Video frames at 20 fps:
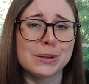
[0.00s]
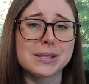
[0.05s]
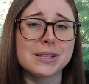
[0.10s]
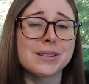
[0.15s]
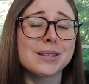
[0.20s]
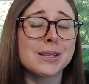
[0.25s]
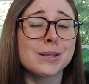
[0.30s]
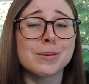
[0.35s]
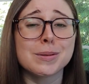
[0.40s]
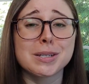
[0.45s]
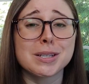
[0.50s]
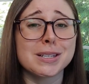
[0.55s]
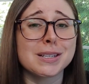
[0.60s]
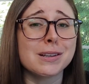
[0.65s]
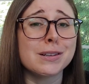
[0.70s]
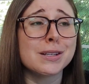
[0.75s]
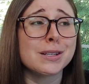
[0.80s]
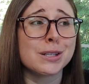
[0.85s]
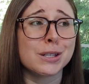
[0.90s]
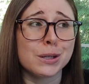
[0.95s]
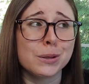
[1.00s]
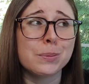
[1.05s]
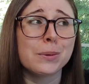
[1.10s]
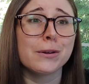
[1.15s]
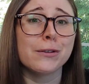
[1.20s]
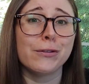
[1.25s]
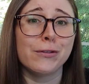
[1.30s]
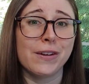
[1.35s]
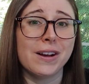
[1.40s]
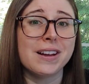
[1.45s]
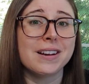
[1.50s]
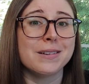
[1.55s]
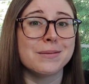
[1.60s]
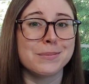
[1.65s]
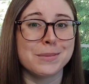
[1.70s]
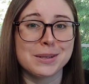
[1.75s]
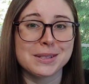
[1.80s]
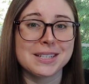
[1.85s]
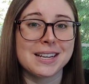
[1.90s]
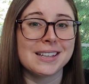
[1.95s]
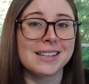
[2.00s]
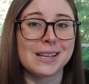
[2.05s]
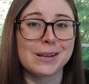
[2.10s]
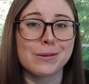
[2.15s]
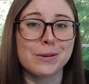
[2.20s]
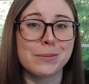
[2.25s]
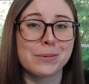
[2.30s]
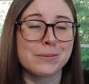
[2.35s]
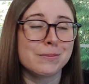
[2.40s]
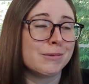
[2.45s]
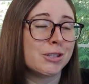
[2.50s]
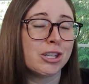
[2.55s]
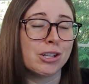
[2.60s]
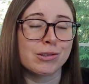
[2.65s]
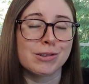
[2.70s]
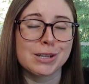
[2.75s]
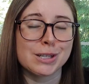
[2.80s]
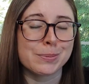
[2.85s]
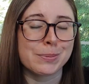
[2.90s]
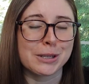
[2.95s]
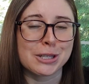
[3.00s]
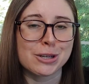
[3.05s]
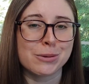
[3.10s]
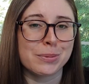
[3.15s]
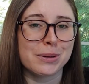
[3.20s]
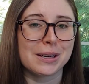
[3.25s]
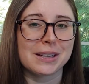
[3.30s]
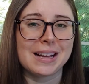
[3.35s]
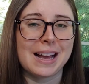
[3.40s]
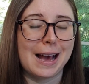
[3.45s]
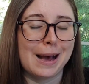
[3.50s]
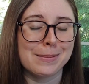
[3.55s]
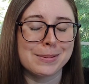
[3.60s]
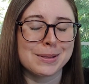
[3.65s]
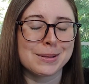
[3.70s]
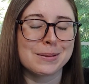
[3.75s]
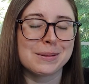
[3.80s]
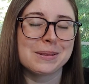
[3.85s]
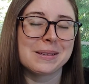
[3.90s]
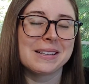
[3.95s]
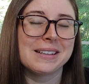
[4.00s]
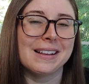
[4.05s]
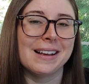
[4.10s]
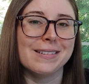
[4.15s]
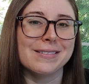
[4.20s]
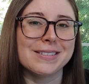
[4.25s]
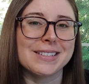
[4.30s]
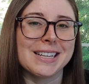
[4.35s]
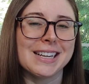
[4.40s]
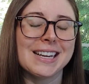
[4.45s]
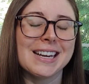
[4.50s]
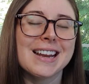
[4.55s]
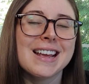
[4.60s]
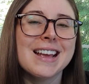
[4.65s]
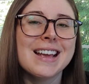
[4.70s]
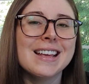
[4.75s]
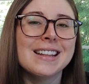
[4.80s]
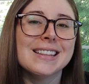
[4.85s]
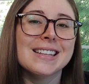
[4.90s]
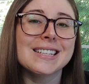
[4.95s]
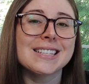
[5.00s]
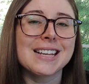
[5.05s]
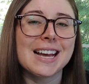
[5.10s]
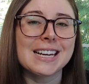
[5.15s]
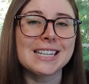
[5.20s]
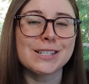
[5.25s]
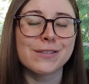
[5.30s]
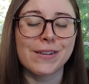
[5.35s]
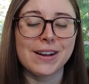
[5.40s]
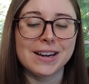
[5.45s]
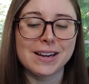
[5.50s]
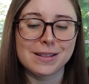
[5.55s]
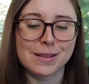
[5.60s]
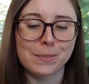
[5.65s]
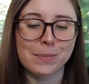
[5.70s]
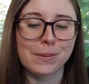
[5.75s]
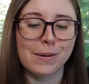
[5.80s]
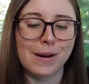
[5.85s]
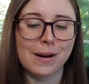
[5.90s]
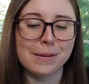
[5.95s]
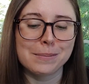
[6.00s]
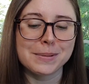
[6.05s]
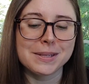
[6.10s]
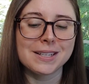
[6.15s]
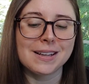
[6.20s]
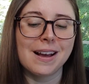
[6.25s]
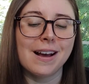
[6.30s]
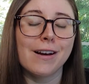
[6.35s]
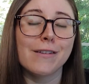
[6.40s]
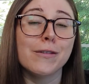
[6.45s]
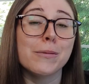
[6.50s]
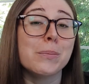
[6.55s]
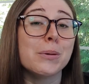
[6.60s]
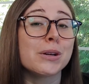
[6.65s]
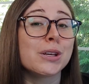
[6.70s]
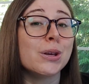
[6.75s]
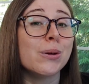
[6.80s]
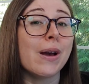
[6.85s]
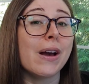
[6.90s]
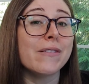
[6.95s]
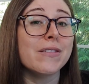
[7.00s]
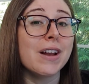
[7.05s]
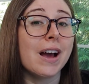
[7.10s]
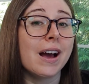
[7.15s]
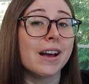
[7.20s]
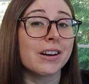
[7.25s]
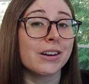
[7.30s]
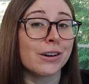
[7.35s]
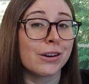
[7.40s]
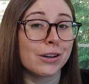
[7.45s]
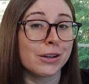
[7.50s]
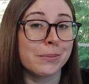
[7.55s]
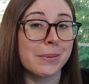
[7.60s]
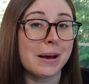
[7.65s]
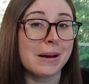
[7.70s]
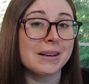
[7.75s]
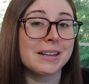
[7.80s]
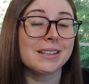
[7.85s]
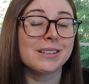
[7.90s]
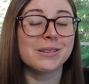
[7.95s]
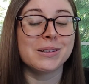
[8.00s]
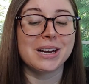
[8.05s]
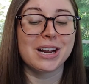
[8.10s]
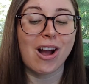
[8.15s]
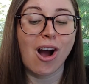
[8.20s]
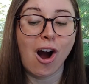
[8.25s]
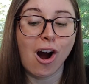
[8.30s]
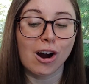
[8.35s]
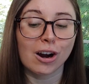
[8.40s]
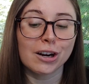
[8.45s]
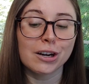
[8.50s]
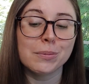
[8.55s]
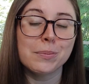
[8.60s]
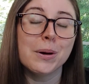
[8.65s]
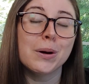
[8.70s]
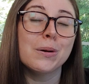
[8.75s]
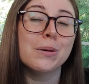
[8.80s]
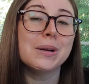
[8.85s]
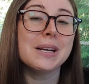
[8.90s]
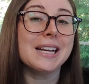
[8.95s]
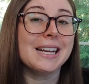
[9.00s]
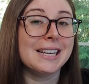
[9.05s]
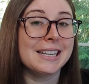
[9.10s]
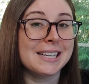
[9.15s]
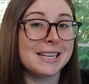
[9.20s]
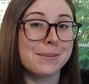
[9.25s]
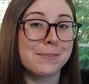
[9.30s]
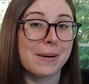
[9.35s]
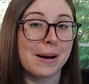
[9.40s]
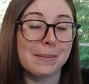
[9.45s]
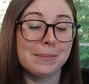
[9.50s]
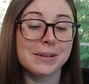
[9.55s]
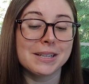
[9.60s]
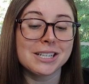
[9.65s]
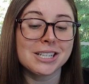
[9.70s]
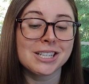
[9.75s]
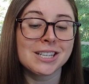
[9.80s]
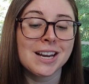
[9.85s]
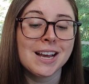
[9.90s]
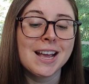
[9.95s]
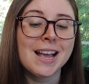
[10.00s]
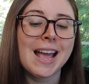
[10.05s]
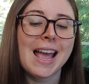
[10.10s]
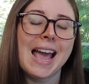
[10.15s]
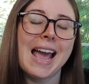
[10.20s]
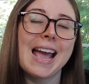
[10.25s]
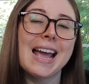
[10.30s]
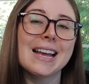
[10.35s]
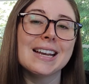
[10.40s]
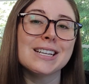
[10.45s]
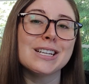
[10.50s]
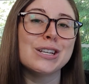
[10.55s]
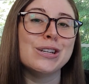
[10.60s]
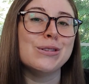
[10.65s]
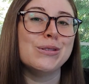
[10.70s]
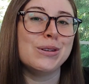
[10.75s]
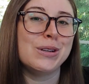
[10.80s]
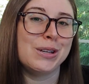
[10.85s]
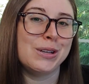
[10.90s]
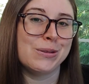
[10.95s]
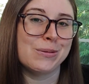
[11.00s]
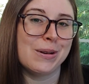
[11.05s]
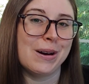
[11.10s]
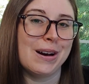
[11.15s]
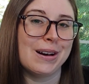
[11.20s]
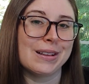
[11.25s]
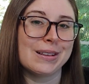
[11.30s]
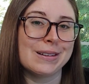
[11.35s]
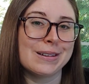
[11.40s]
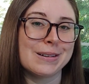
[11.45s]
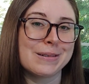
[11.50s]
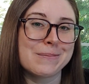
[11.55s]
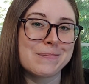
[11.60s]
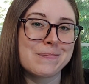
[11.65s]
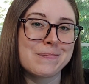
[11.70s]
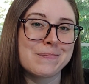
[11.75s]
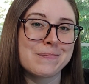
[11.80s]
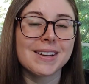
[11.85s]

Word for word: So this was just a super fun multilingual children's picture book. Absolutely loved it. This satisfied the prompts of a book you have not heard about, including Hard Mode, Indie Published, and New to You Author.